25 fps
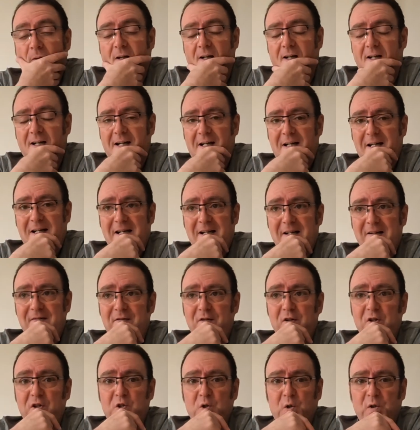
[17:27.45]
If
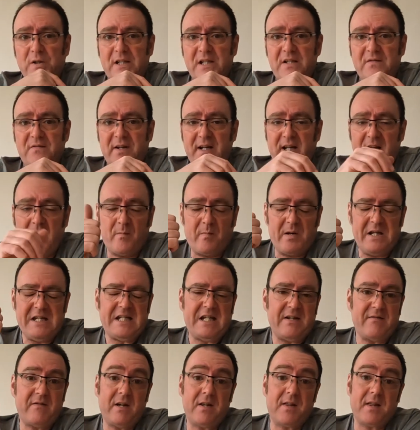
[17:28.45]
you enjoyed this video, please
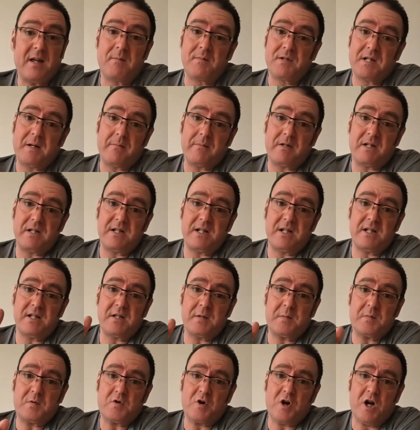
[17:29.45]
give it a thumbs up and consider
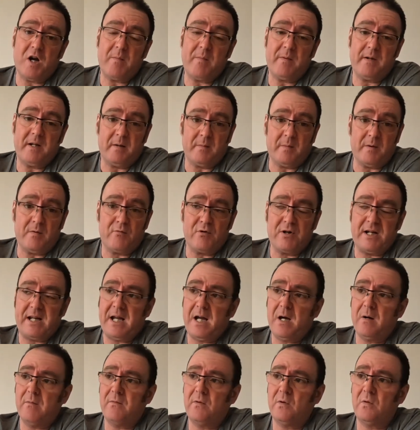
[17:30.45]
subscribing. It'd be really
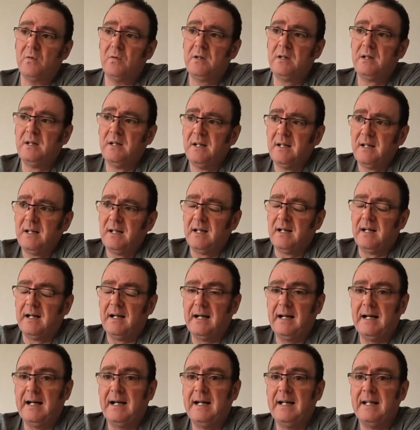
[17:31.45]
helpful,
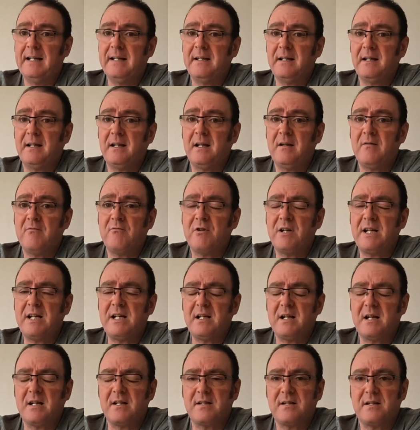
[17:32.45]
and it really
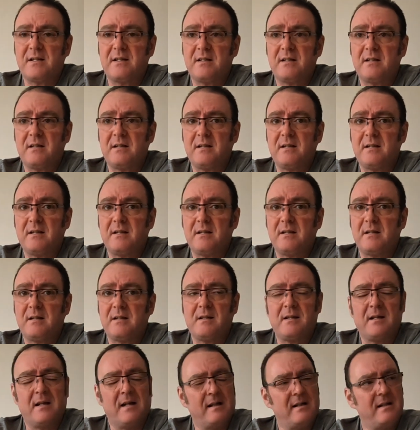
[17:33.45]
does.
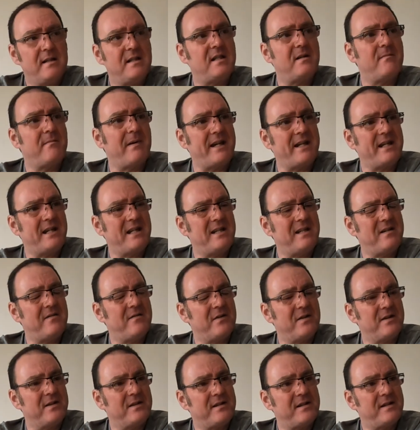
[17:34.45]
Does it make a
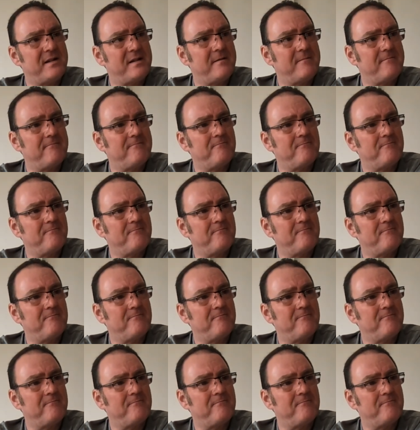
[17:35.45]
difference?